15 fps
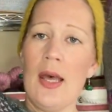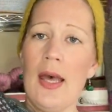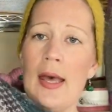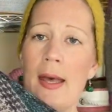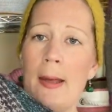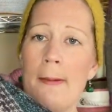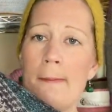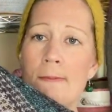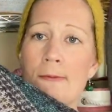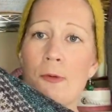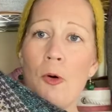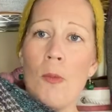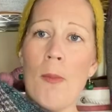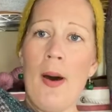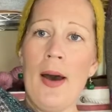Um,
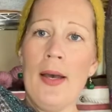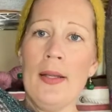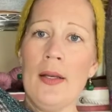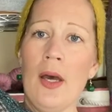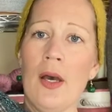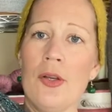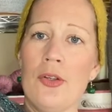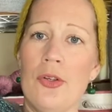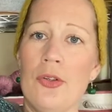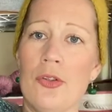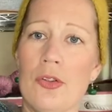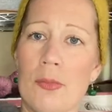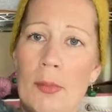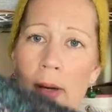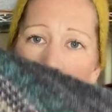for mine, I
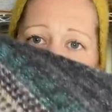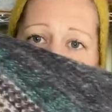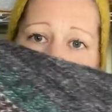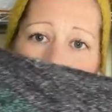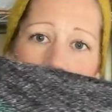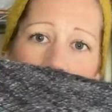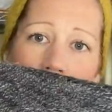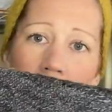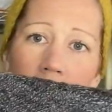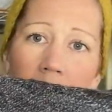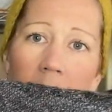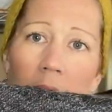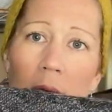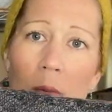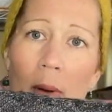used my dark
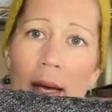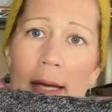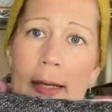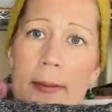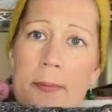colorway